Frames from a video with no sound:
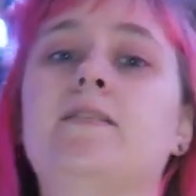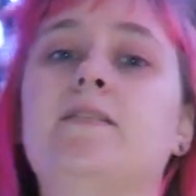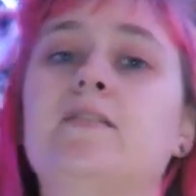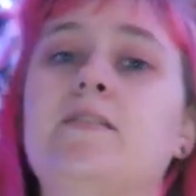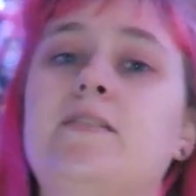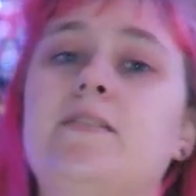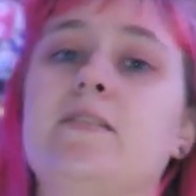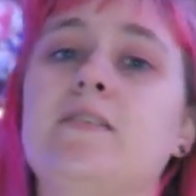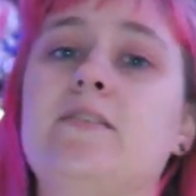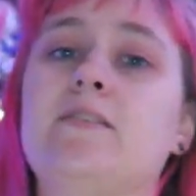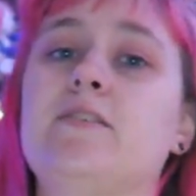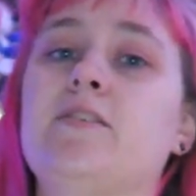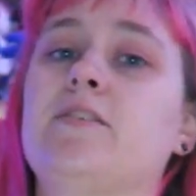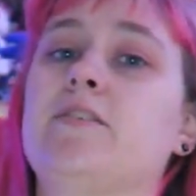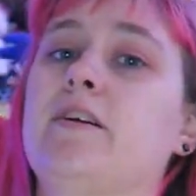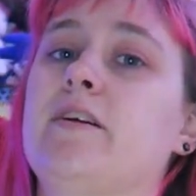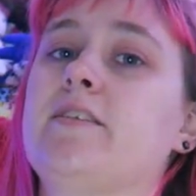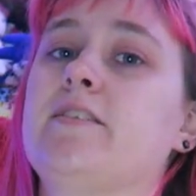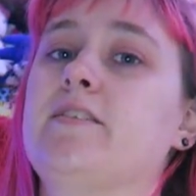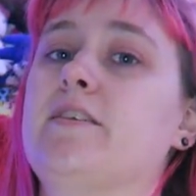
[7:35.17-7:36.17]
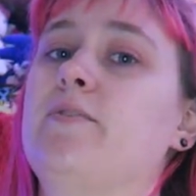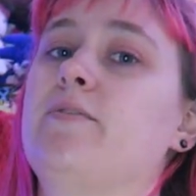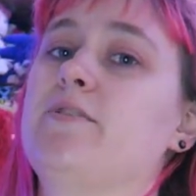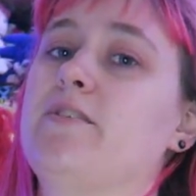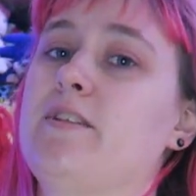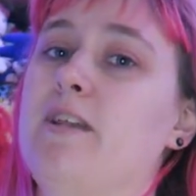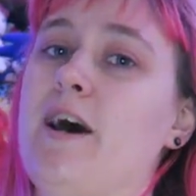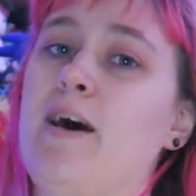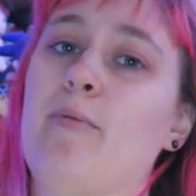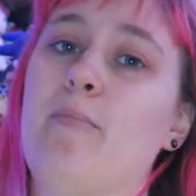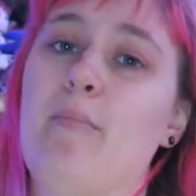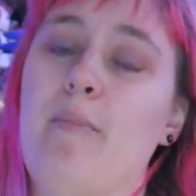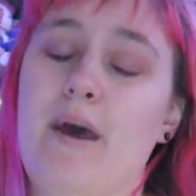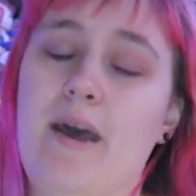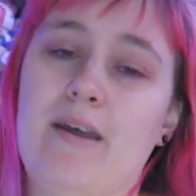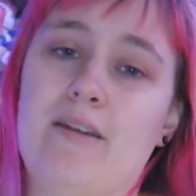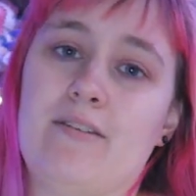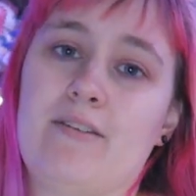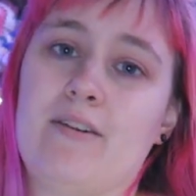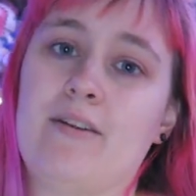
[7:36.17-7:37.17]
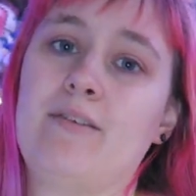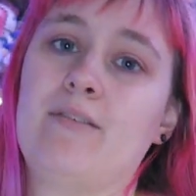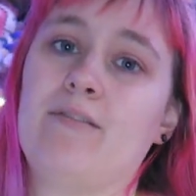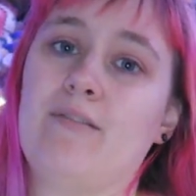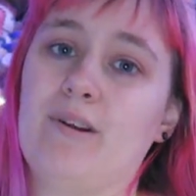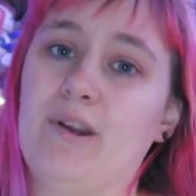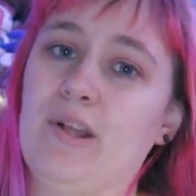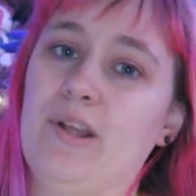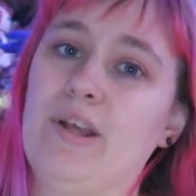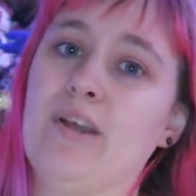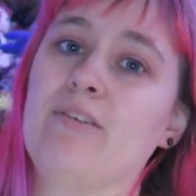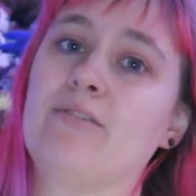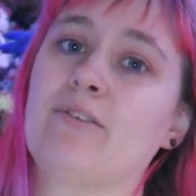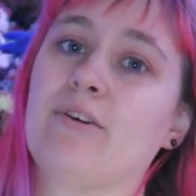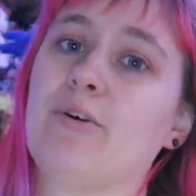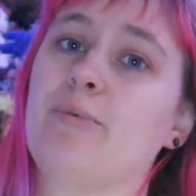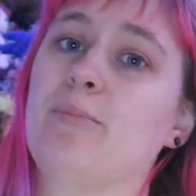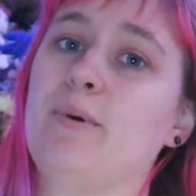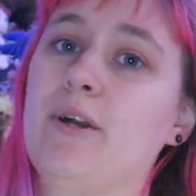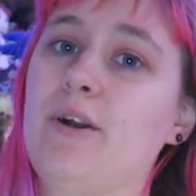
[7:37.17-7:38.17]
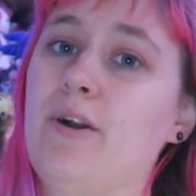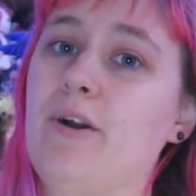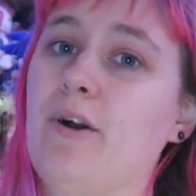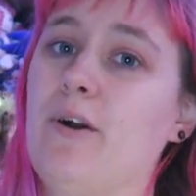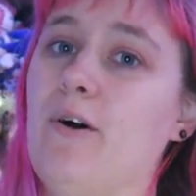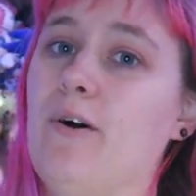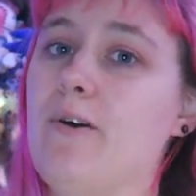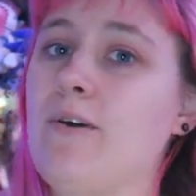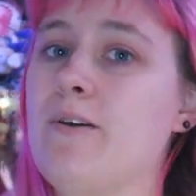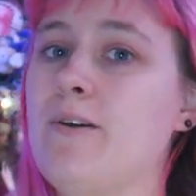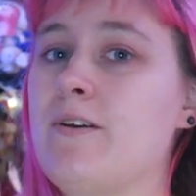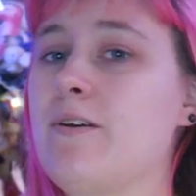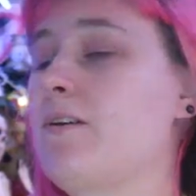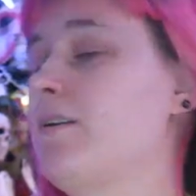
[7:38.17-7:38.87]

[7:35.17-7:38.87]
This is a dress that was not meant, really, for a big girl.